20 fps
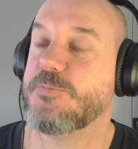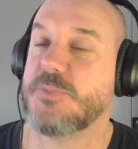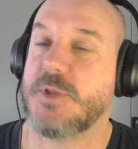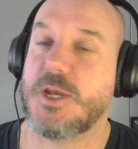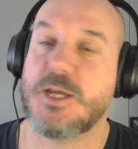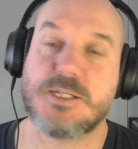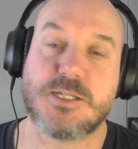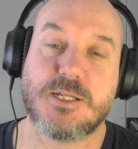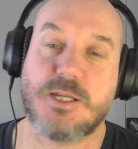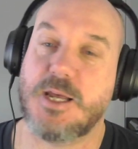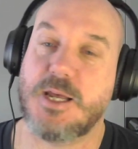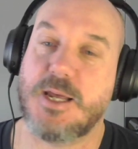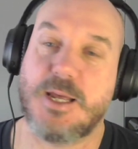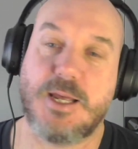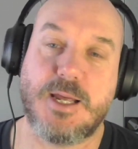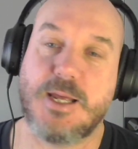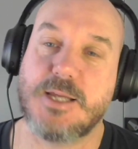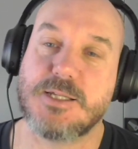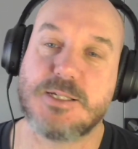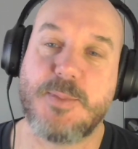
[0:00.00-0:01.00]

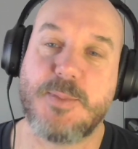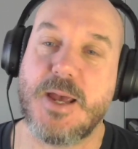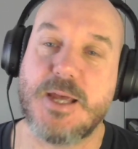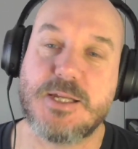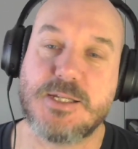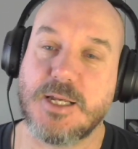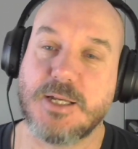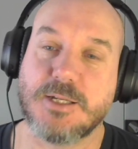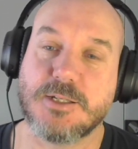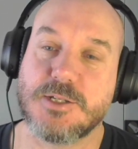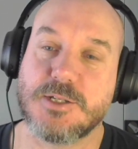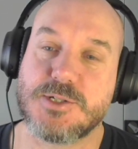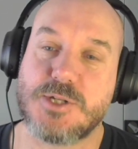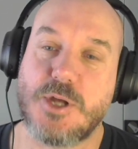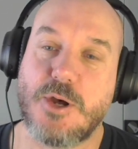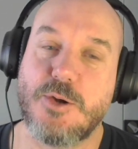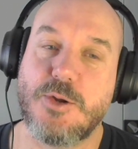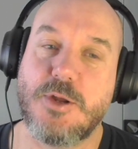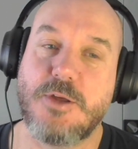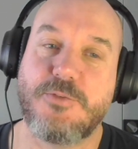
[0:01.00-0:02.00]
He's amazing.
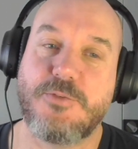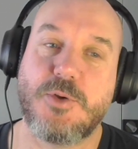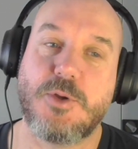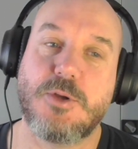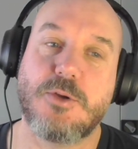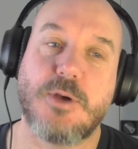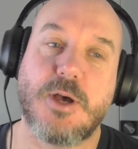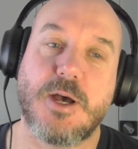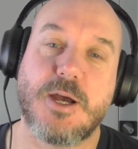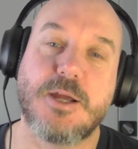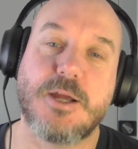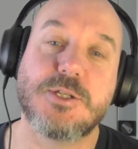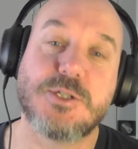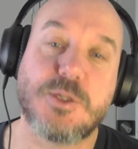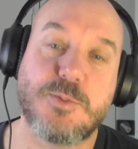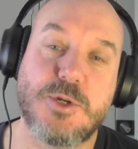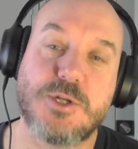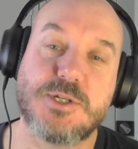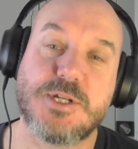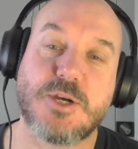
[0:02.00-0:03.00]
So if you are
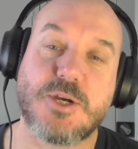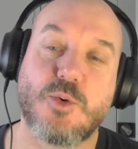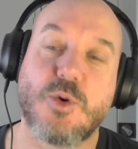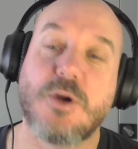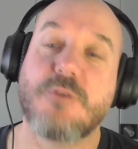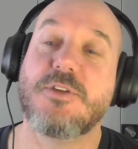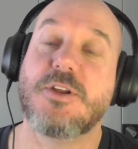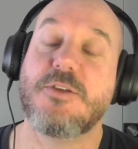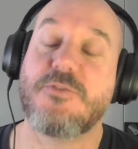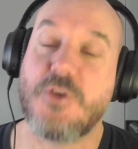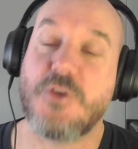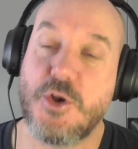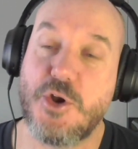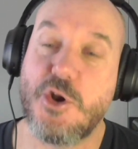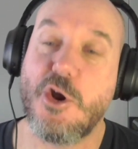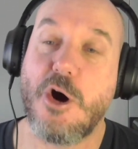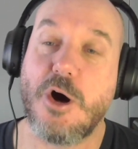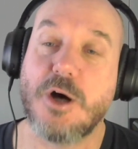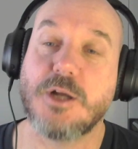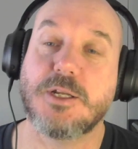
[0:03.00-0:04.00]
into music, or even if you're
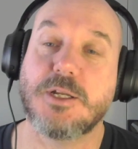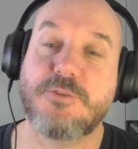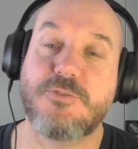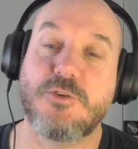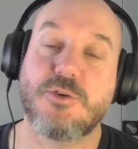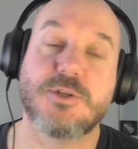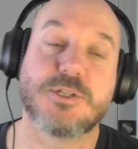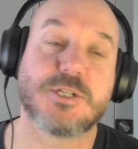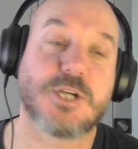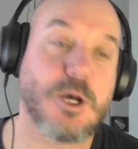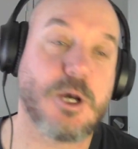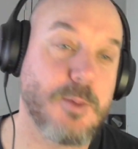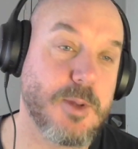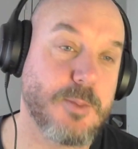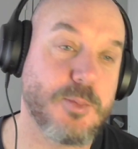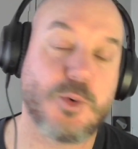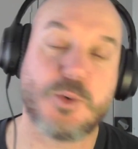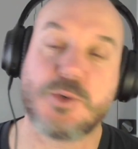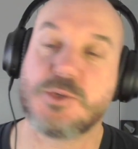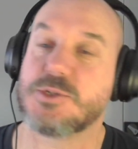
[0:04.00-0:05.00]
not, if you're into comic
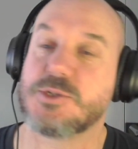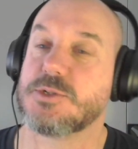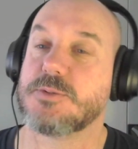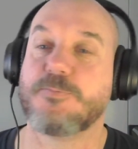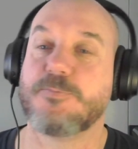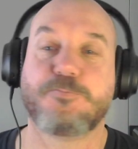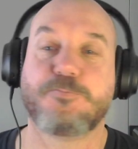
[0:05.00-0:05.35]
books,